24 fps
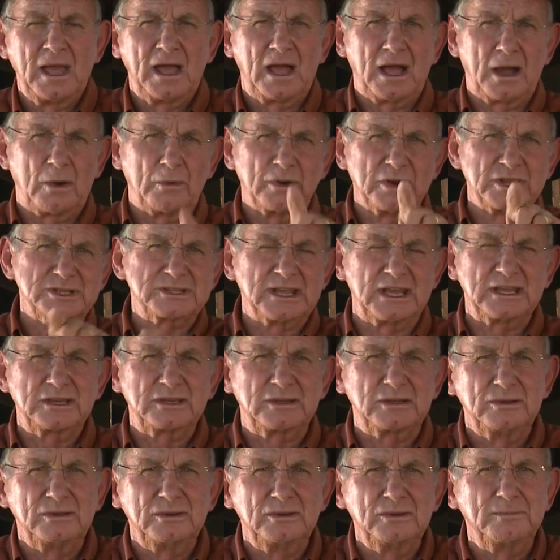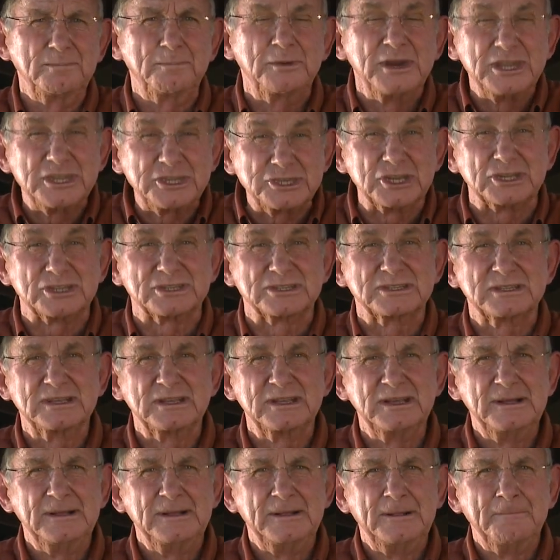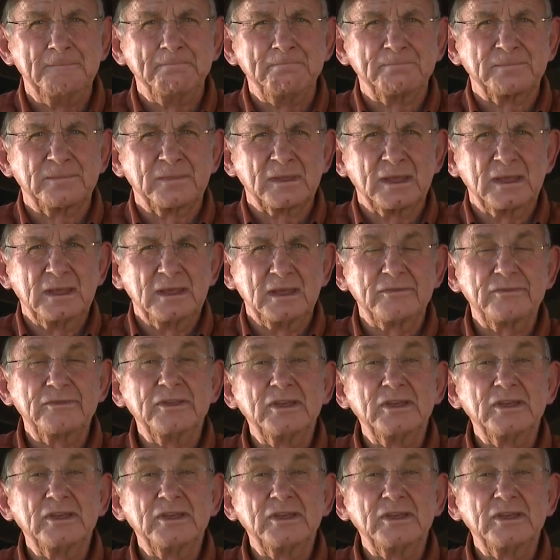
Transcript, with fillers: I want to say to preachers, if